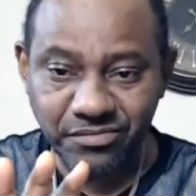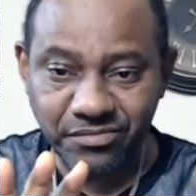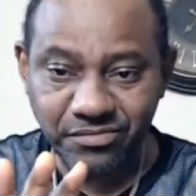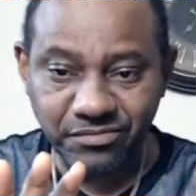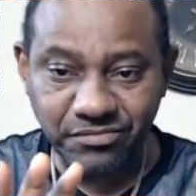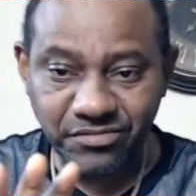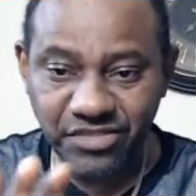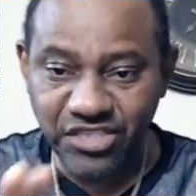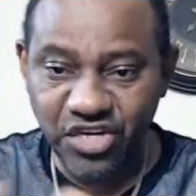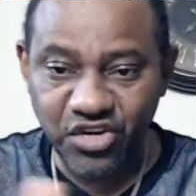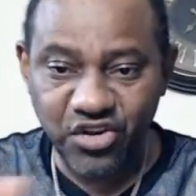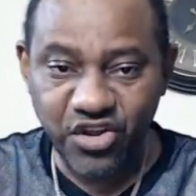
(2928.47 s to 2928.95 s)

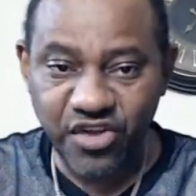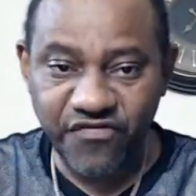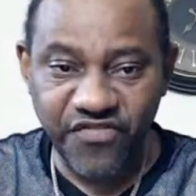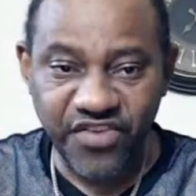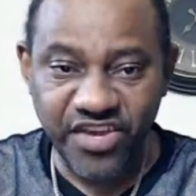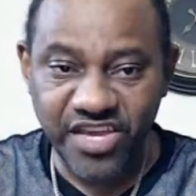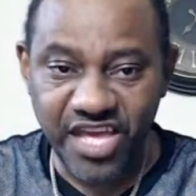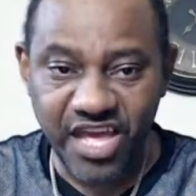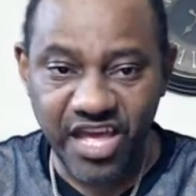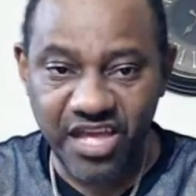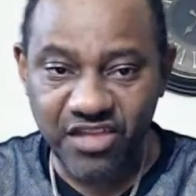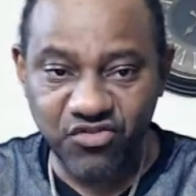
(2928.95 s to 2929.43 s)
Me don't know if you
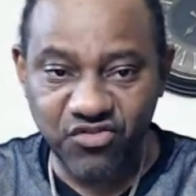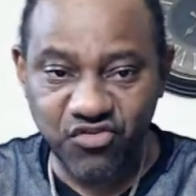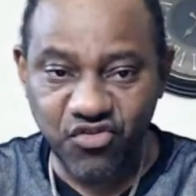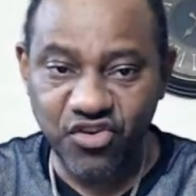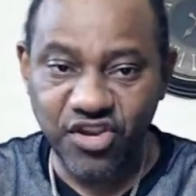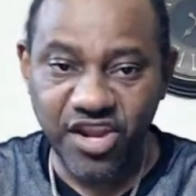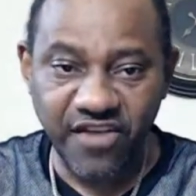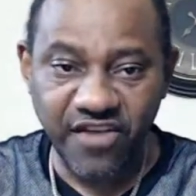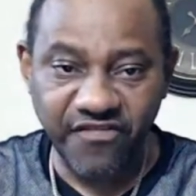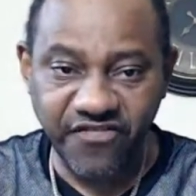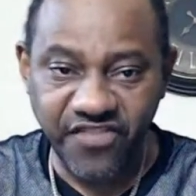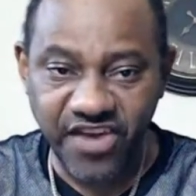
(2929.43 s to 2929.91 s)
can't
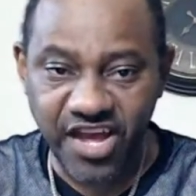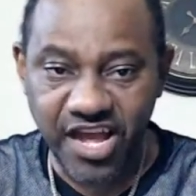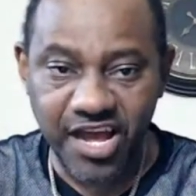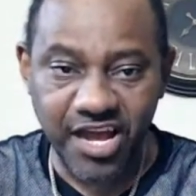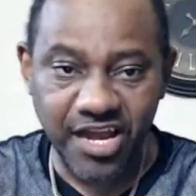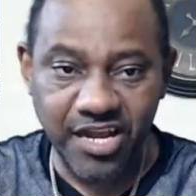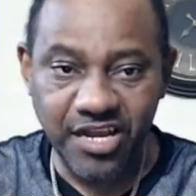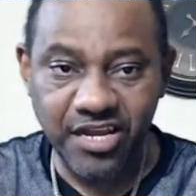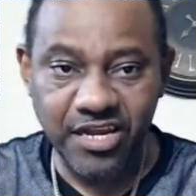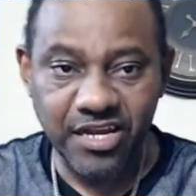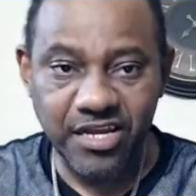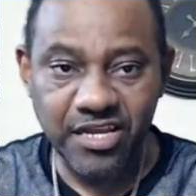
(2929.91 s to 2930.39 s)
turn a
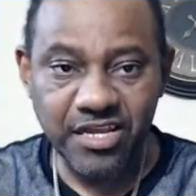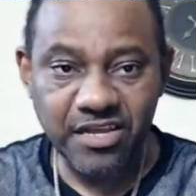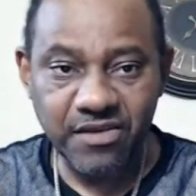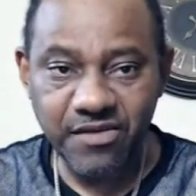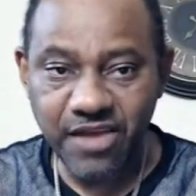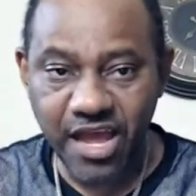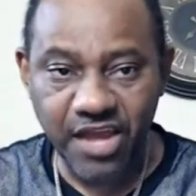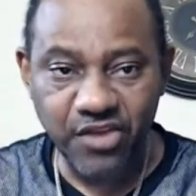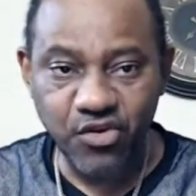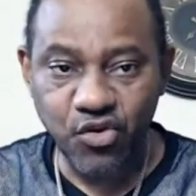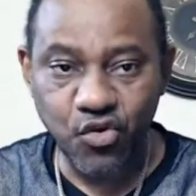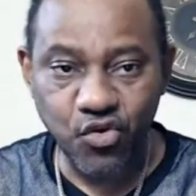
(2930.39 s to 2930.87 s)
fark.
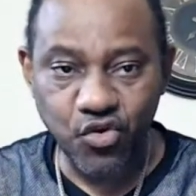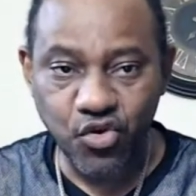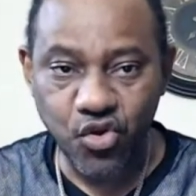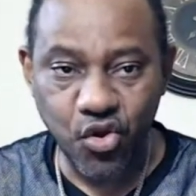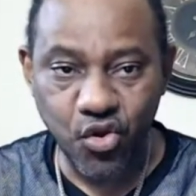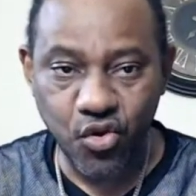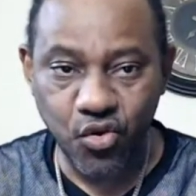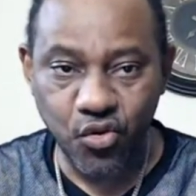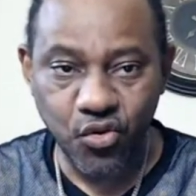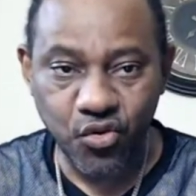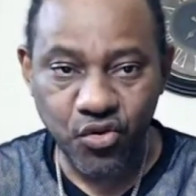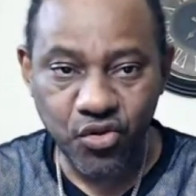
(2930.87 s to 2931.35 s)
I don't
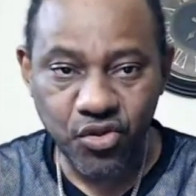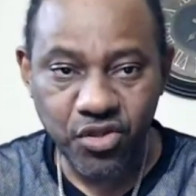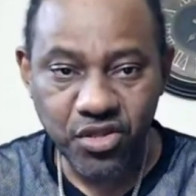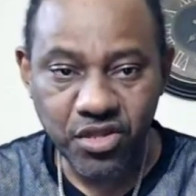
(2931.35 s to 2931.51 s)
know.